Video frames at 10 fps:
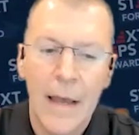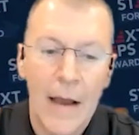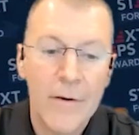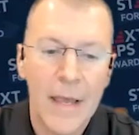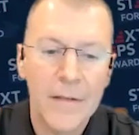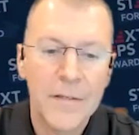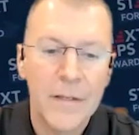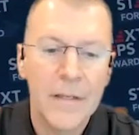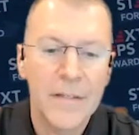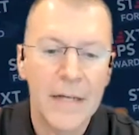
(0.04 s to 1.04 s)
Our guest
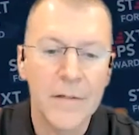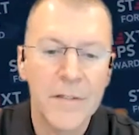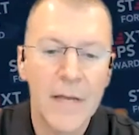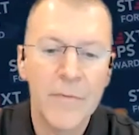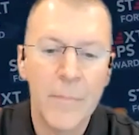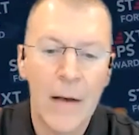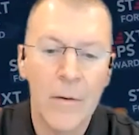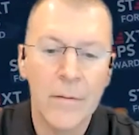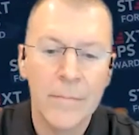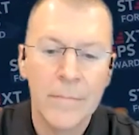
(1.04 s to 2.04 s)
is Dr. Stephany
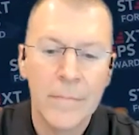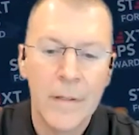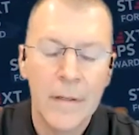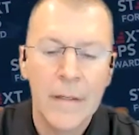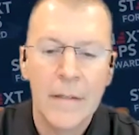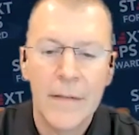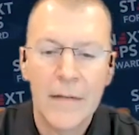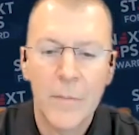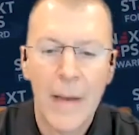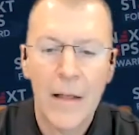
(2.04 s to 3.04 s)
Powell.
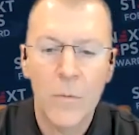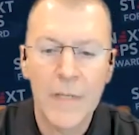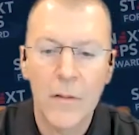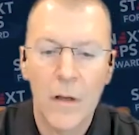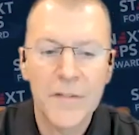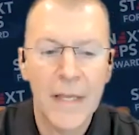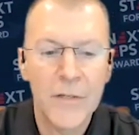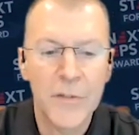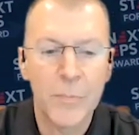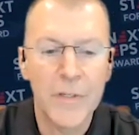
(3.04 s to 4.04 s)
Dr. Powell was a Los
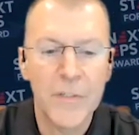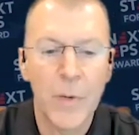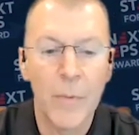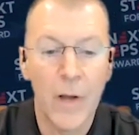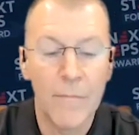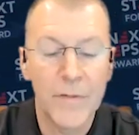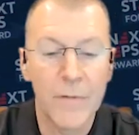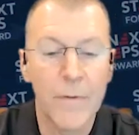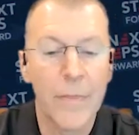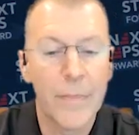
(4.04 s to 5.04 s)
Angeles Police Department officer
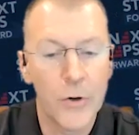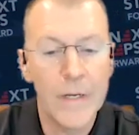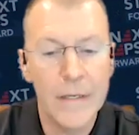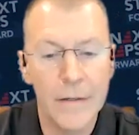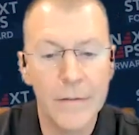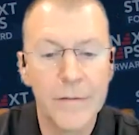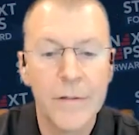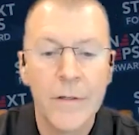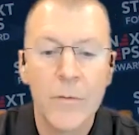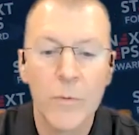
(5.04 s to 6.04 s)
for 30 years,
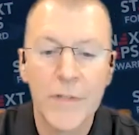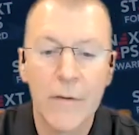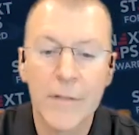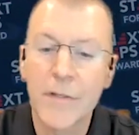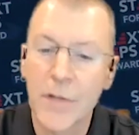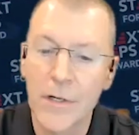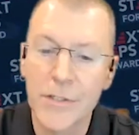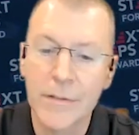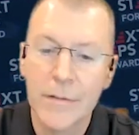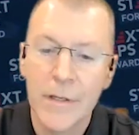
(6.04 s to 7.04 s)
retiring as a
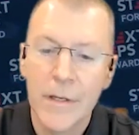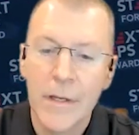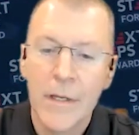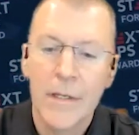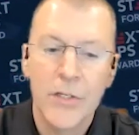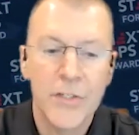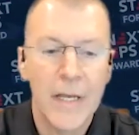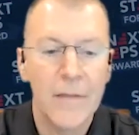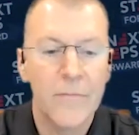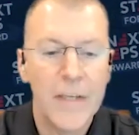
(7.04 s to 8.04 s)
sergeant. She is
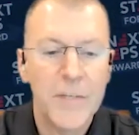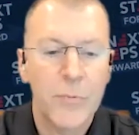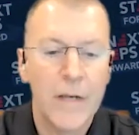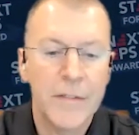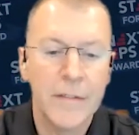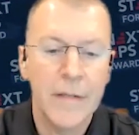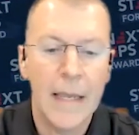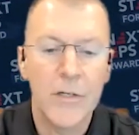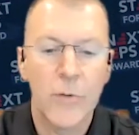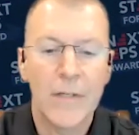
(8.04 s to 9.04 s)
now the Vice President
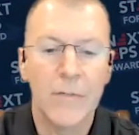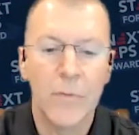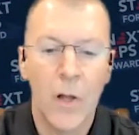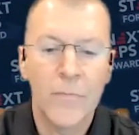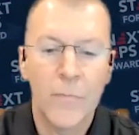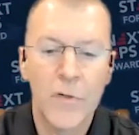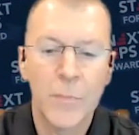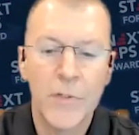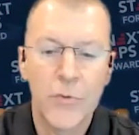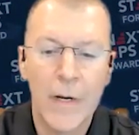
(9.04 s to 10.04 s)
and Director of Law
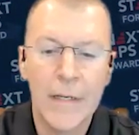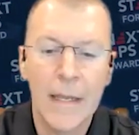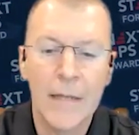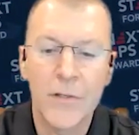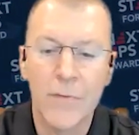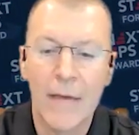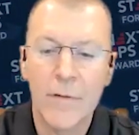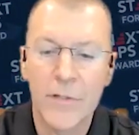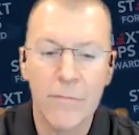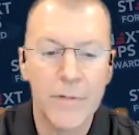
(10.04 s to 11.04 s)
Enforcement Training and Survivor
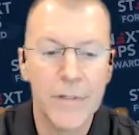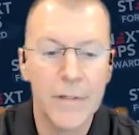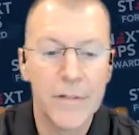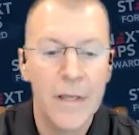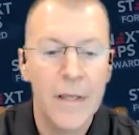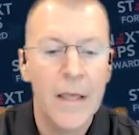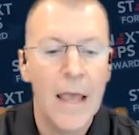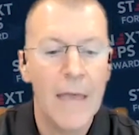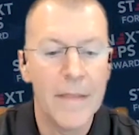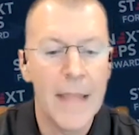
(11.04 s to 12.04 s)
Services
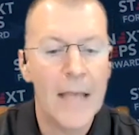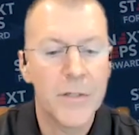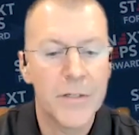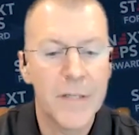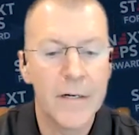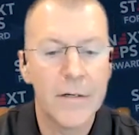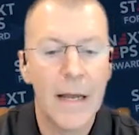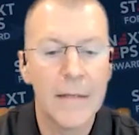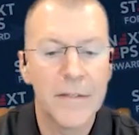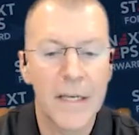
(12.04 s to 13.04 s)
at the National Center
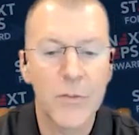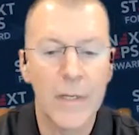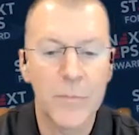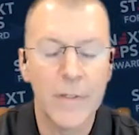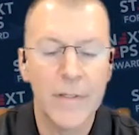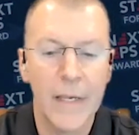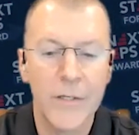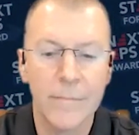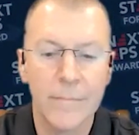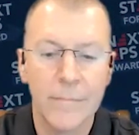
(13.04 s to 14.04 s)
on Sexual
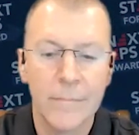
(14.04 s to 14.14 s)
Exploitation.